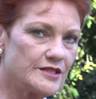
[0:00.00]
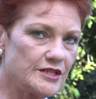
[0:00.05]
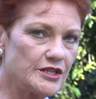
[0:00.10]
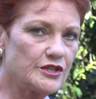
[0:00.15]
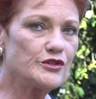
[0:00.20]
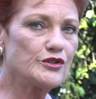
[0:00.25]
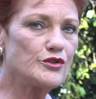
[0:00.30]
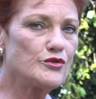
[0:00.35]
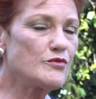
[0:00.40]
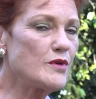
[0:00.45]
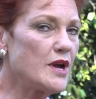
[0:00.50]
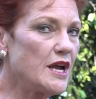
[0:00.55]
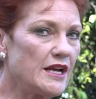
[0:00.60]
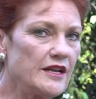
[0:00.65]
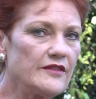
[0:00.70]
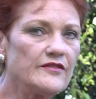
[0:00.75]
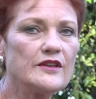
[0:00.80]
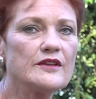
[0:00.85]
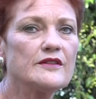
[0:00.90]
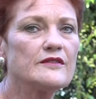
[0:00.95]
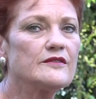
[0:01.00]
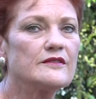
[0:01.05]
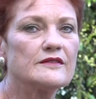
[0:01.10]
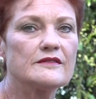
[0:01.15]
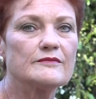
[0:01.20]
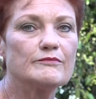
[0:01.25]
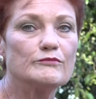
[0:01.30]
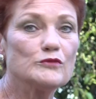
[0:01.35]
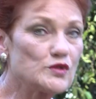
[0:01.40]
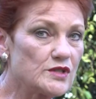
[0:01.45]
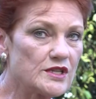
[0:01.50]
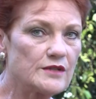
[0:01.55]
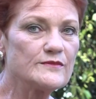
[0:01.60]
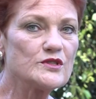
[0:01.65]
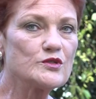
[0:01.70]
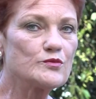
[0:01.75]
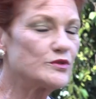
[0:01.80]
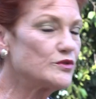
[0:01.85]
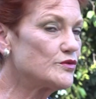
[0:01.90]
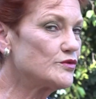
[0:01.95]
tell you anything.
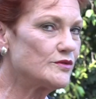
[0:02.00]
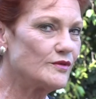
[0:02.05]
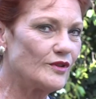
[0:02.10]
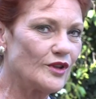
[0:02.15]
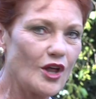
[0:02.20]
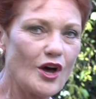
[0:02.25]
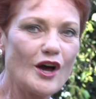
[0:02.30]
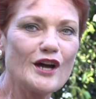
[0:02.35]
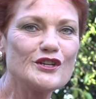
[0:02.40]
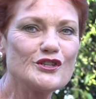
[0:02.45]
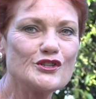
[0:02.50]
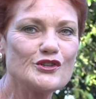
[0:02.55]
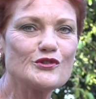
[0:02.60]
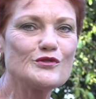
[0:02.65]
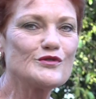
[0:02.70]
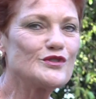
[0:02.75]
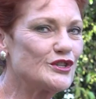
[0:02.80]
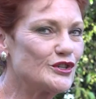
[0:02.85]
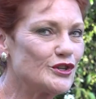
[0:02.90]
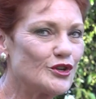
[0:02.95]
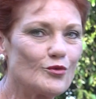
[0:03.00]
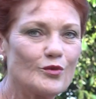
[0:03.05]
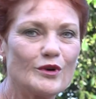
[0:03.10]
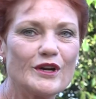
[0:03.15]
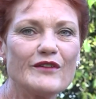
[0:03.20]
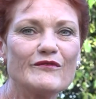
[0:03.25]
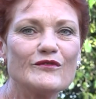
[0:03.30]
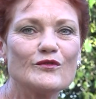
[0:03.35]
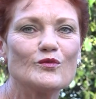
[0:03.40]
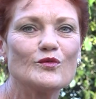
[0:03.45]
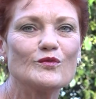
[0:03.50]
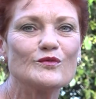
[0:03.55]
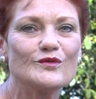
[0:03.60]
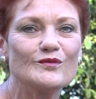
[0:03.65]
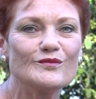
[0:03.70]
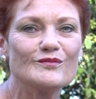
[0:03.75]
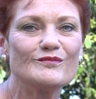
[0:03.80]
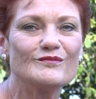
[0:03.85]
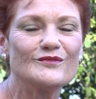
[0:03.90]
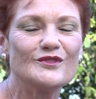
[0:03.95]
Muslims will lie to you, tell you whatever
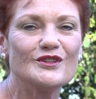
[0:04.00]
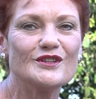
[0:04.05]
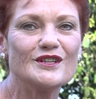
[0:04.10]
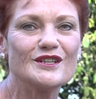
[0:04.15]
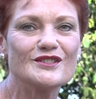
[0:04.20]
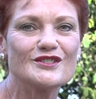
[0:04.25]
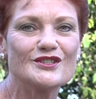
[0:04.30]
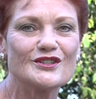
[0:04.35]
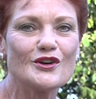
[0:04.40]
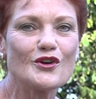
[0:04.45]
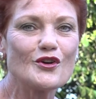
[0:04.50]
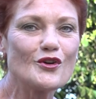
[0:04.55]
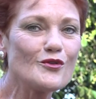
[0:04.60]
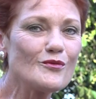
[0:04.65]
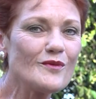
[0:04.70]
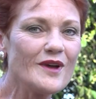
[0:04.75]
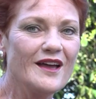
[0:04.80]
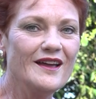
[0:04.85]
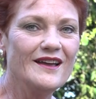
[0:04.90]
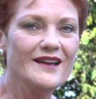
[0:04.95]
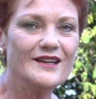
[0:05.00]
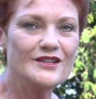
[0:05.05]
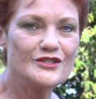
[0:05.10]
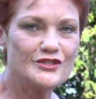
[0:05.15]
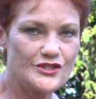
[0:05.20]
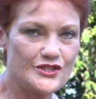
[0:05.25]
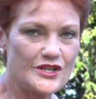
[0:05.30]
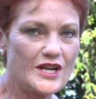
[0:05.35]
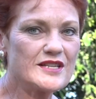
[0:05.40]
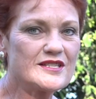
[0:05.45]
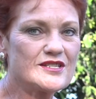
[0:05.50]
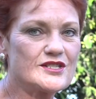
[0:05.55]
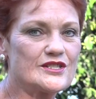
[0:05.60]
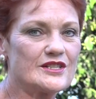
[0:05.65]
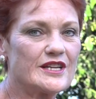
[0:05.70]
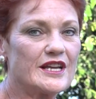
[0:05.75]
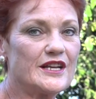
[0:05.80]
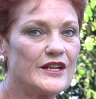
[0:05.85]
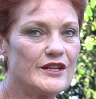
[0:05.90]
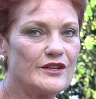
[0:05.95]
you need to know, just
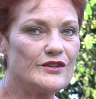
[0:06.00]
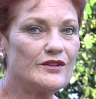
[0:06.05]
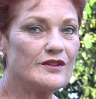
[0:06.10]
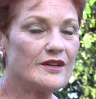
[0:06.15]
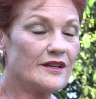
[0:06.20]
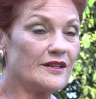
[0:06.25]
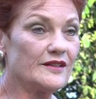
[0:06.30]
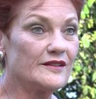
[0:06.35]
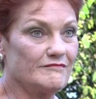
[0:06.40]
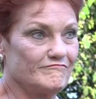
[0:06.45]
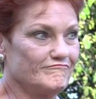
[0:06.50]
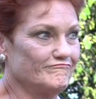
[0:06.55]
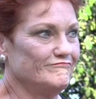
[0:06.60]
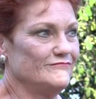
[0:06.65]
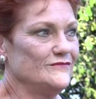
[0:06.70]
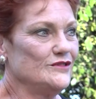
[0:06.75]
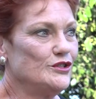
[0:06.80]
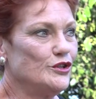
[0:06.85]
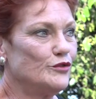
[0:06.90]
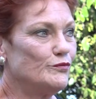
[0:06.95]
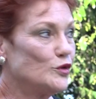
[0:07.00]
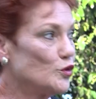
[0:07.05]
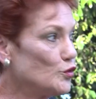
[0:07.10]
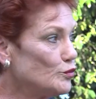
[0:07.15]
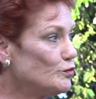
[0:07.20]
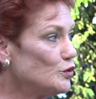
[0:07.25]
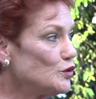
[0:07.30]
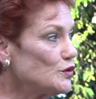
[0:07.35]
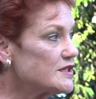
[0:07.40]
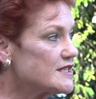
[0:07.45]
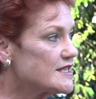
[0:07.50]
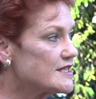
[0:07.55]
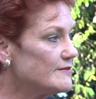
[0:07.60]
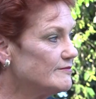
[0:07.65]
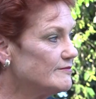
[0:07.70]
to get in your good books.